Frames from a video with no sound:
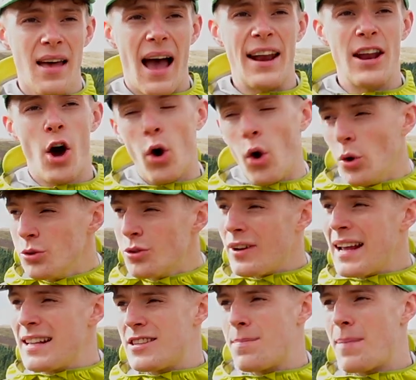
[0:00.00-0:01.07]
And at
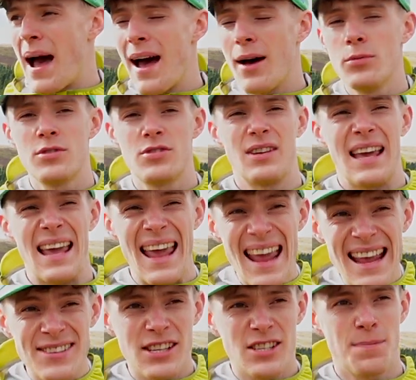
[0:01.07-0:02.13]
£180, it
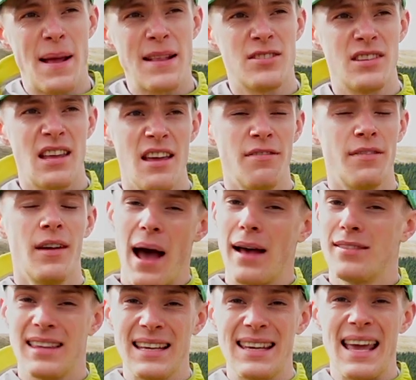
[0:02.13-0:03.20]
is expensive, but I
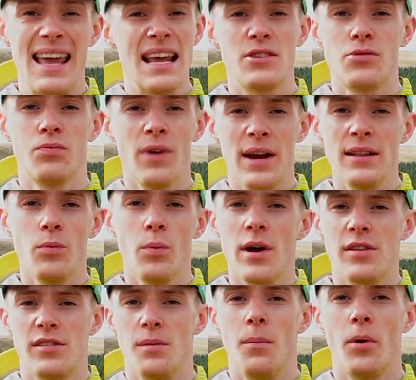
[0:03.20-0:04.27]
think it is really
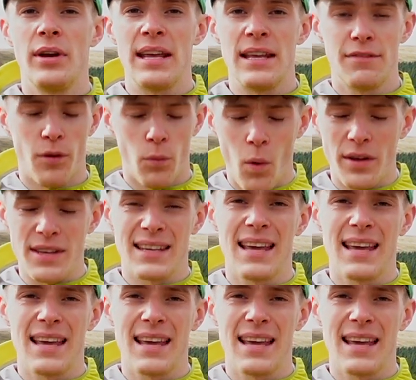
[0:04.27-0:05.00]
worth the money for what you're